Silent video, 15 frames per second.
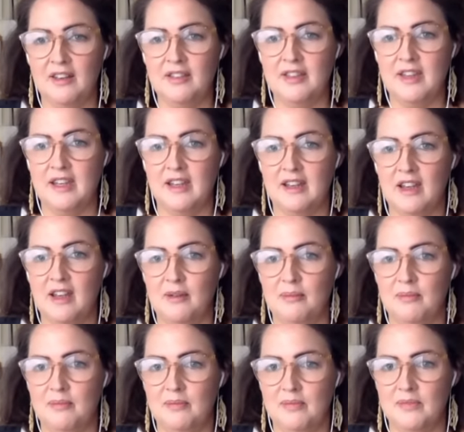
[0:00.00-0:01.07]
I think
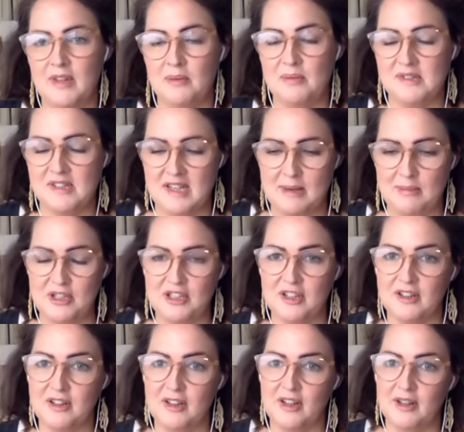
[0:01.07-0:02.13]
um, there was an image
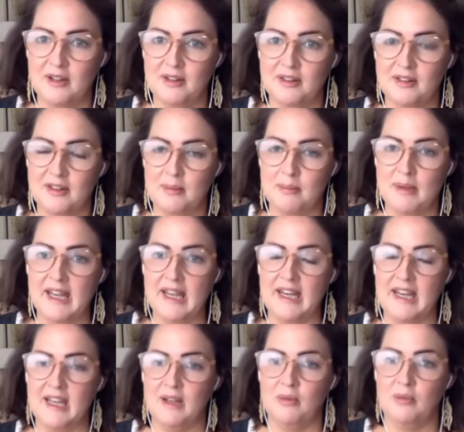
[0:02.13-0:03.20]
at the the
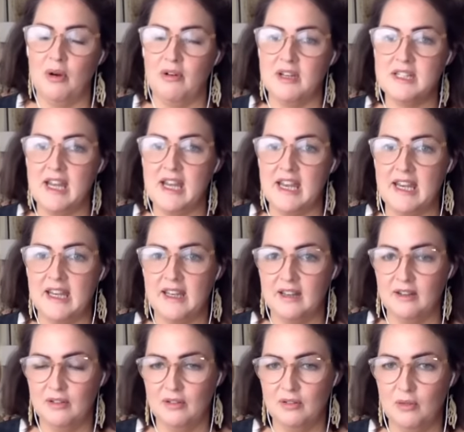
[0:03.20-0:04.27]
beginning where I
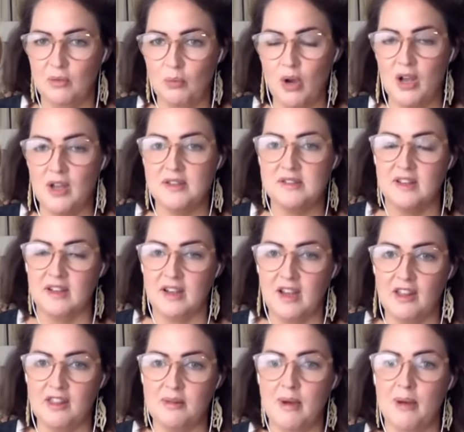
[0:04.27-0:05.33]
take words and
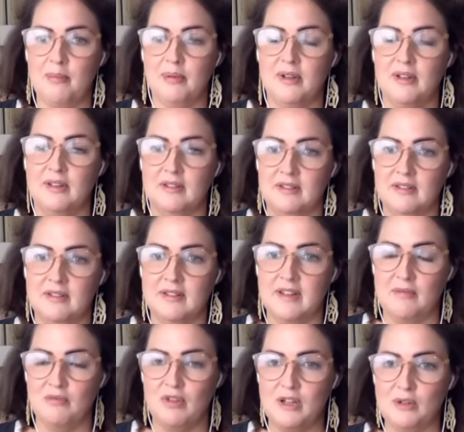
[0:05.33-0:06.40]
cut them up and
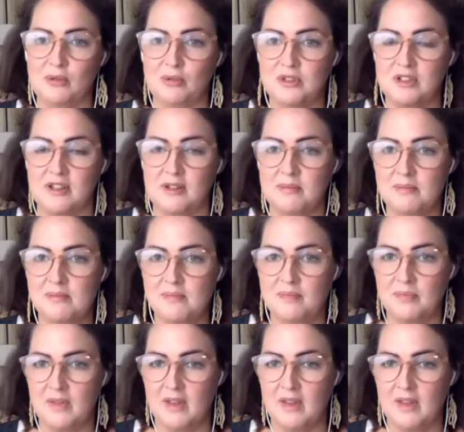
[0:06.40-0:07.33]
then reorder them.